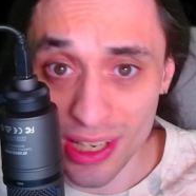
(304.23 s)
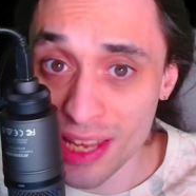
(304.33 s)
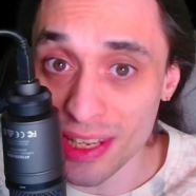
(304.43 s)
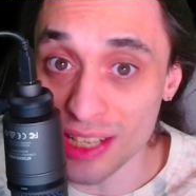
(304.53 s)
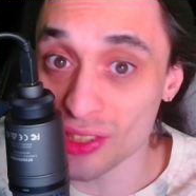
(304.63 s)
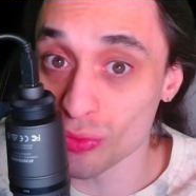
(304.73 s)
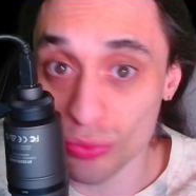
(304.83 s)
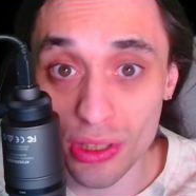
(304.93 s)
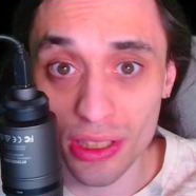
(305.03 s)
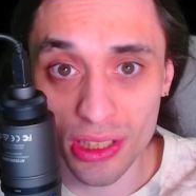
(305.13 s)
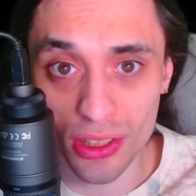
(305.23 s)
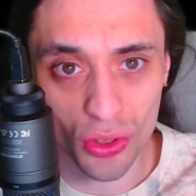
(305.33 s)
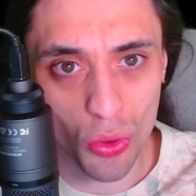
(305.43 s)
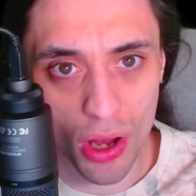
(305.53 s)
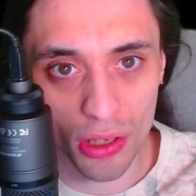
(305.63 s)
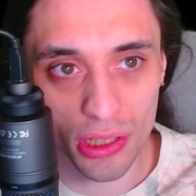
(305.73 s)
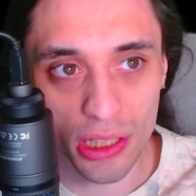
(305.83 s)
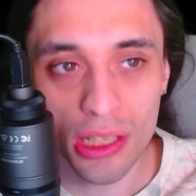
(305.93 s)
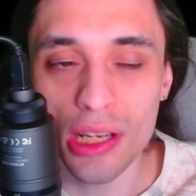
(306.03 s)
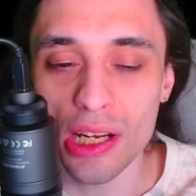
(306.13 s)
that's really good quality,
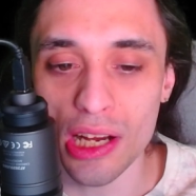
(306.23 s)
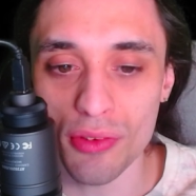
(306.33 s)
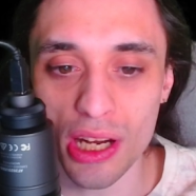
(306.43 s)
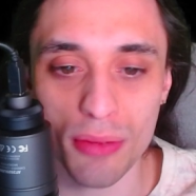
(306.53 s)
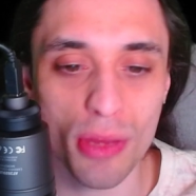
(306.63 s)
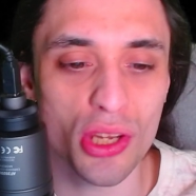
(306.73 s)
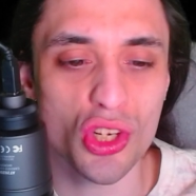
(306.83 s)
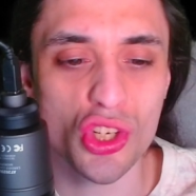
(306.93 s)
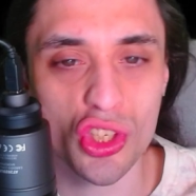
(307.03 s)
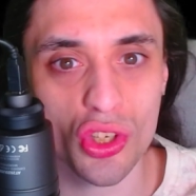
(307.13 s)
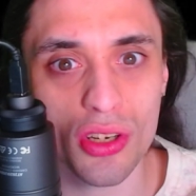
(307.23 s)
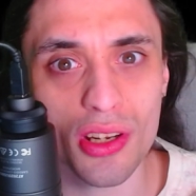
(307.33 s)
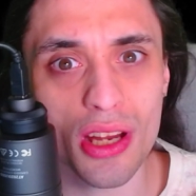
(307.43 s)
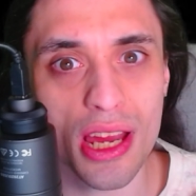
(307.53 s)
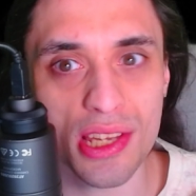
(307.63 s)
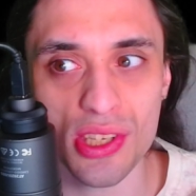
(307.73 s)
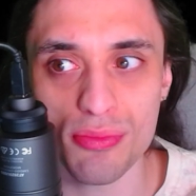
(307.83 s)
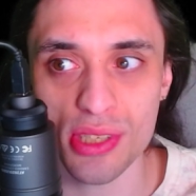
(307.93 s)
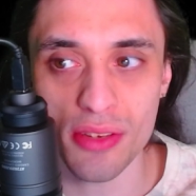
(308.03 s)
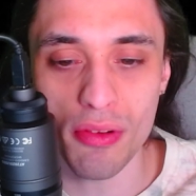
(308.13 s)
I recommend the Shure
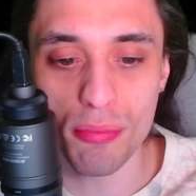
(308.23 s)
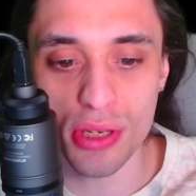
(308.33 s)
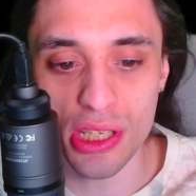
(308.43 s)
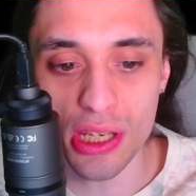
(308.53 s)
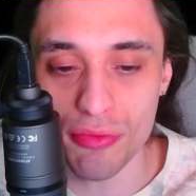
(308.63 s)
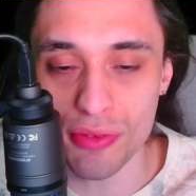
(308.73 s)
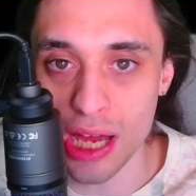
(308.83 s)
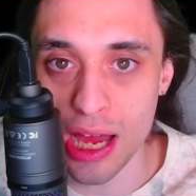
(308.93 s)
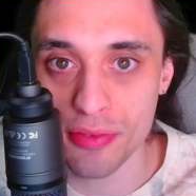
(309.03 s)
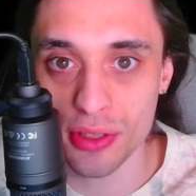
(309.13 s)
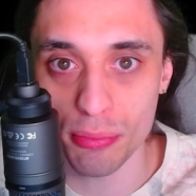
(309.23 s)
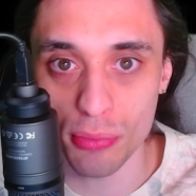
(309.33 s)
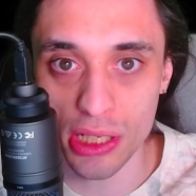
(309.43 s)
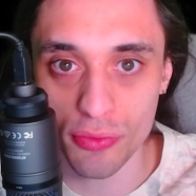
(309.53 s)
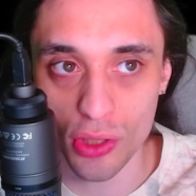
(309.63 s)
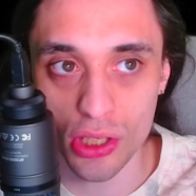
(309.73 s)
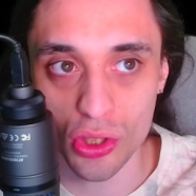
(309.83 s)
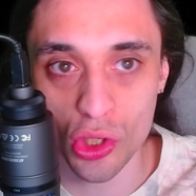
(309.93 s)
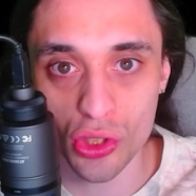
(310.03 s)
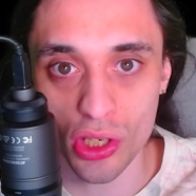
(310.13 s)
SM7B if you have the money for it.
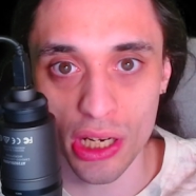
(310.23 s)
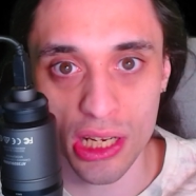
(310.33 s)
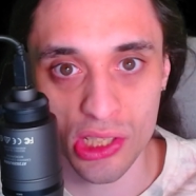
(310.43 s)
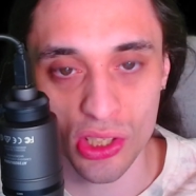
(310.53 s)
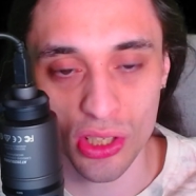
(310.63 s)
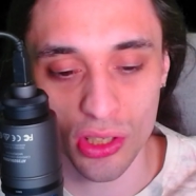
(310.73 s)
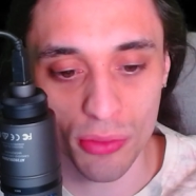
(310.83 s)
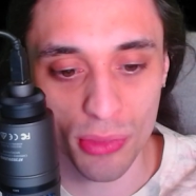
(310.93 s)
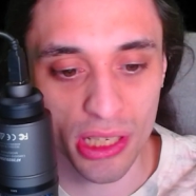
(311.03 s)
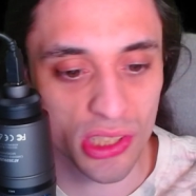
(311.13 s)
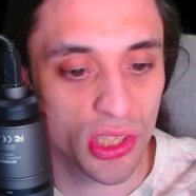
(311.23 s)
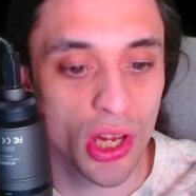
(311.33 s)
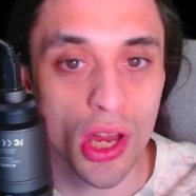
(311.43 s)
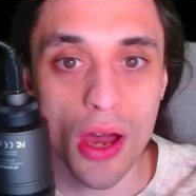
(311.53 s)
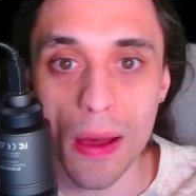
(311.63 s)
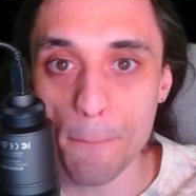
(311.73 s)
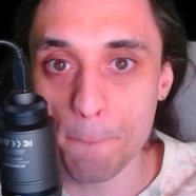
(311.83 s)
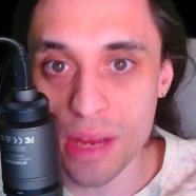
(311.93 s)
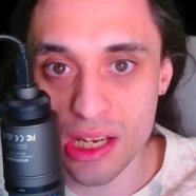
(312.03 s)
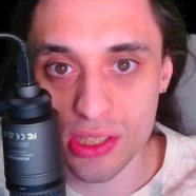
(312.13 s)
Those are XLR mics,
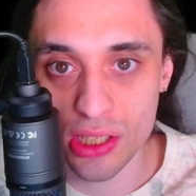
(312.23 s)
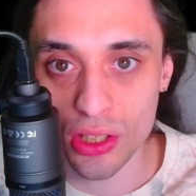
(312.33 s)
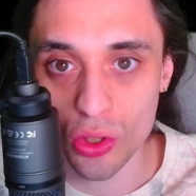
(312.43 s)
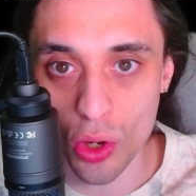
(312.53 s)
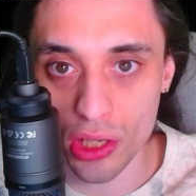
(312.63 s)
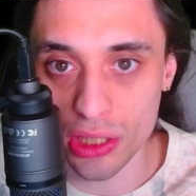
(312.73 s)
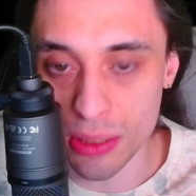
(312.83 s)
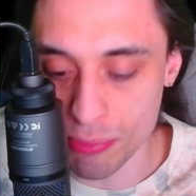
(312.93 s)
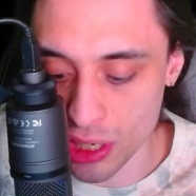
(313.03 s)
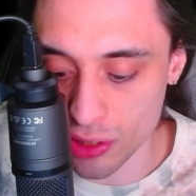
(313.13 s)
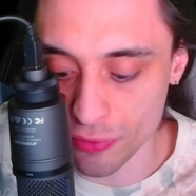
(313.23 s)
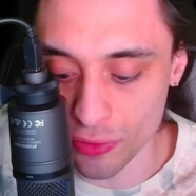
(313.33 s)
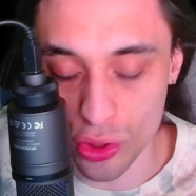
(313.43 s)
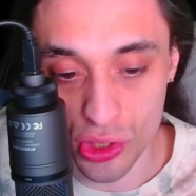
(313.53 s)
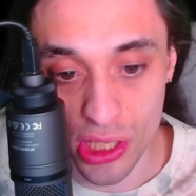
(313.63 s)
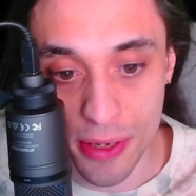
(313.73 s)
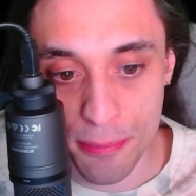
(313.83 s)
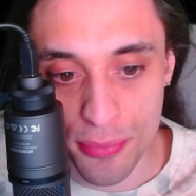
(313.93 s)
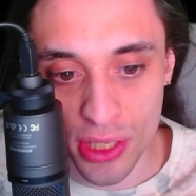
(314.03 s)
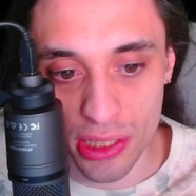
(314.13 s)
amazing quality microphones.
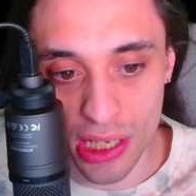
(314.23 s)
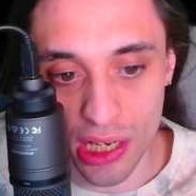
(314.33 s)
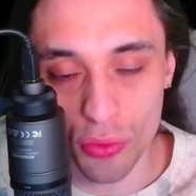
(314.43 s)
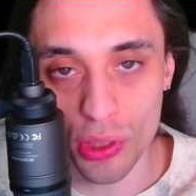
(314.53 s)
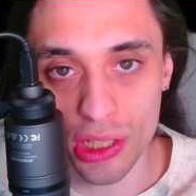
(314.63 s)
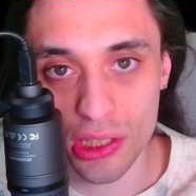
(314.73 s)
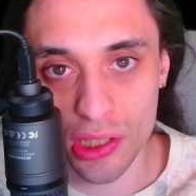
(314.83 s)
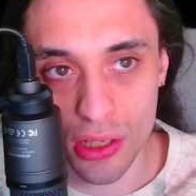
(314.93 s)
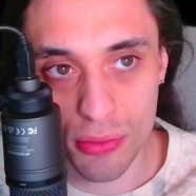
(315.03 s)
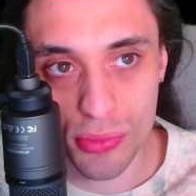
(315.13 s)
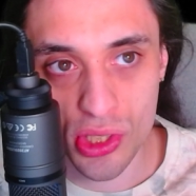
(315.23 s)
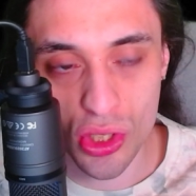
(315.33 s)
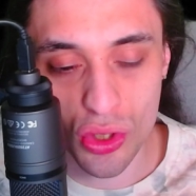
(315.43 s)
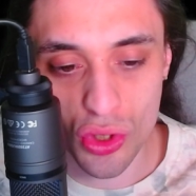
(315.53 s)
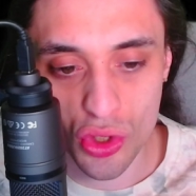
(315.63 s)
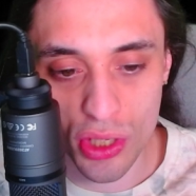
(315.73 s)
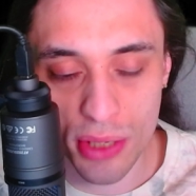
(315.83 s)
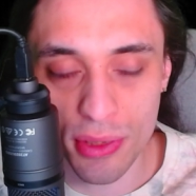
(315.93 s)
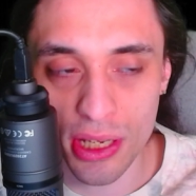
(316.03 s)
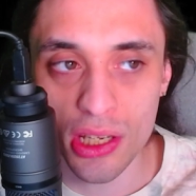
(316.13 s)
Now, when it comes to
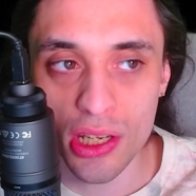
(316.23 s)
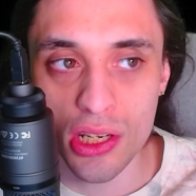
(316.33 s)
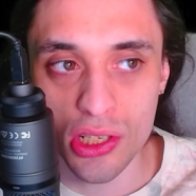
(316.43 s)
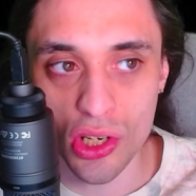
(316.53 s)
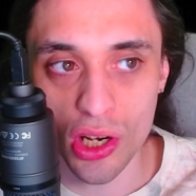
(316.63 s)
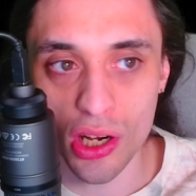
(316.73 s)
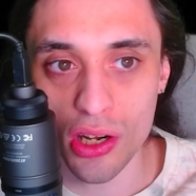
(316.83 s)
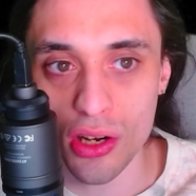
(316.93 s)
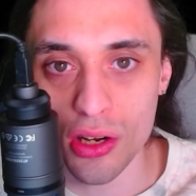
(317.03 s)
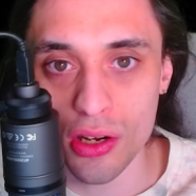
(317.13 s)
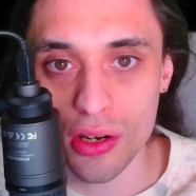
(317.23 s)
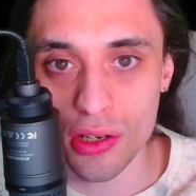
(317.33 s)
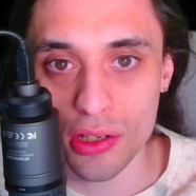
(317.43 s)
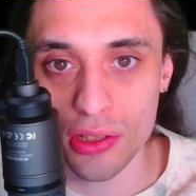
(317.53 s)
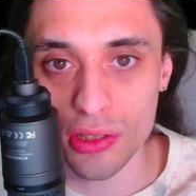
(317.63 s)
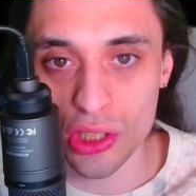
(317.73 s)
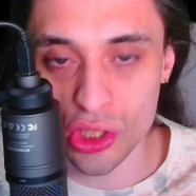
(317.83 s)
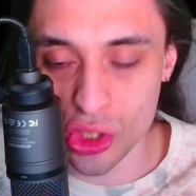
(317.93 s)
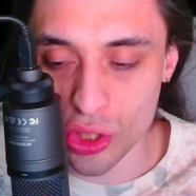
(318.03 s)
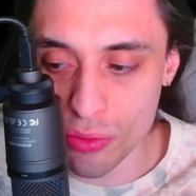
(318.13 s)
streaming, the
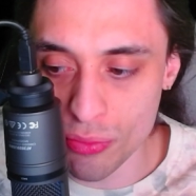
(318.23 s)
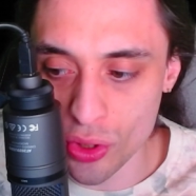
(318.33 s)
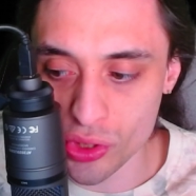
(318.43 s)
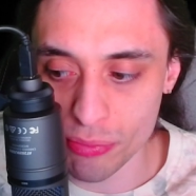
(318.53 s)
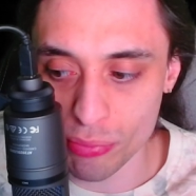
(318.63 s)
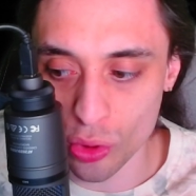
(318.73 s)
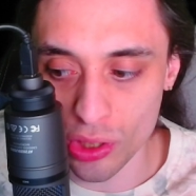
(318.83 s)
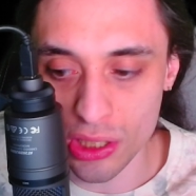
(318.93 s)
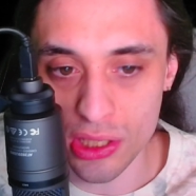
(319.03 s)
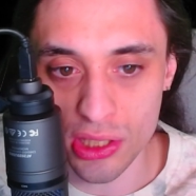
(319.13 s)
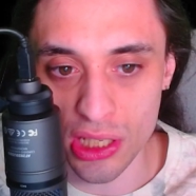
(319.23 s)
two most important